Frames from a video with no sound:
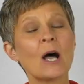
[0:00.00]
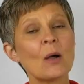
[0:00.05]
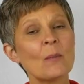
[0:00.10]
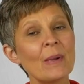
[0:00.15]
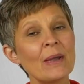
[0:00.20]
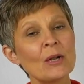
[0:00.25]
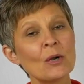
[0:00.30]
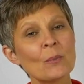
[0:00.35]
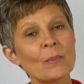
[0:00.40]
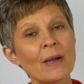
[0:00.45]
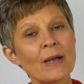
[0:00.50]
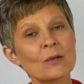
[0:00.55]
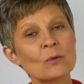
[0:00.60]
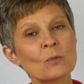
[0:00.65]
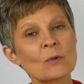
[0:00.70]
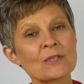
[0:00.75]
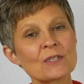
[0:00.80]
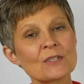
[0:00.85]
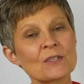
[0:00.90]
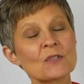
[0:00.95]
A Better Button
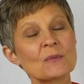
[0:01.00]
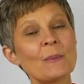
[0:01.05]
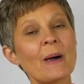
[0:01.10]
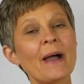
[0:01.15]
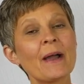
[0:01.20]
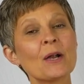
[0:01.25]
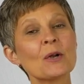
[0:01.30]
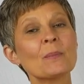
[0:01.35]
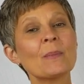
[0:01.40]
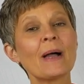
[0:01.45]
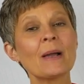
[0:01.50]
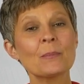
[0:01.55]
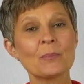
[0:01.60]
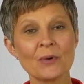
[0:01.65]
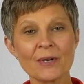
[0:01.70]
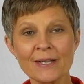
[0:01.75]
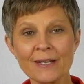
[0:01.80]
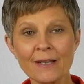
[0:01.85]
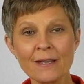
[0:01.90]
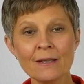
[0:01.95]
was inspired by
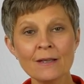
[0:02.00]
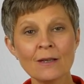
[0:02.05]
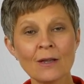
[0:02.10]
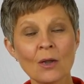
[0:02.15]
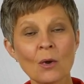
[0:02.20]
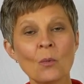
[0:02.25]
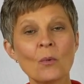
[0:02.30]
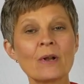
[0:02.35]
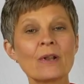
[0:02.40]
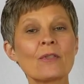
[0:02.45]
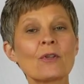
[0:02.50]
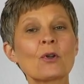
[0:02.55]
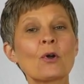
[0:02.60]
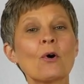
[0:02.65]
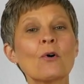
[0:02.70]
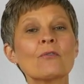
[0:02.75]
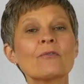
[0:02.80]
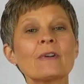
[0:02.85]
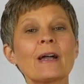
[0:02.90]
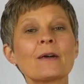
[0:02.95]
Brittany, one of the
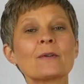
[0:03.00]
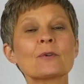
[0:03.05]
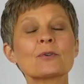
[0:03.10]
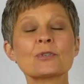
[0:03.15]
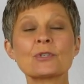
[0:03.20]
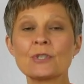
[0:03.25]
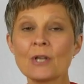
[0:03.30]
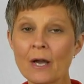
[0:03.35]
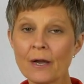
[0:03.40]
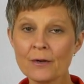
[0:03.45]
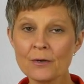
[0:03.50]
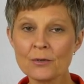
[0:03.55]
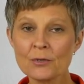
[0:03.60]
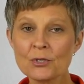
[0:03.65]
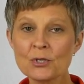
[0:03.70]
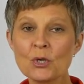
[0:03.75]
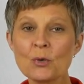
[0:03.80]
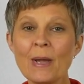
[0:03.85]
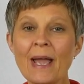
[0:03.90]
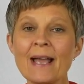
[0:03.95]
co-founder's daughters
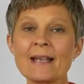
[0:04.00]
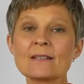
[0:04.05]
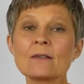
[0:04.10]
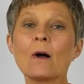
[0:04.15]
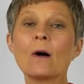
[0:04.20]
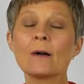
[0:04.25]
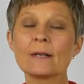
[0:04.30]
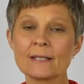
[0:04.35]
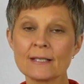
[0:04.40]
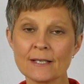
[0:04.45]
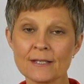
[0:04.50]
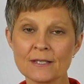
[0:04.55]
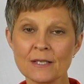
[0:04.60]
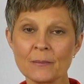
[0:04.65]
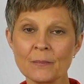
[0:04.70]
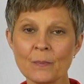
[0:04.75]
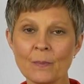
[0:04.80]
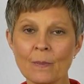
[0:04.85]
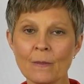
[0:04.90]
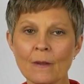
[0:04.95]
who has
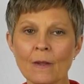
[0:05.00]
autism.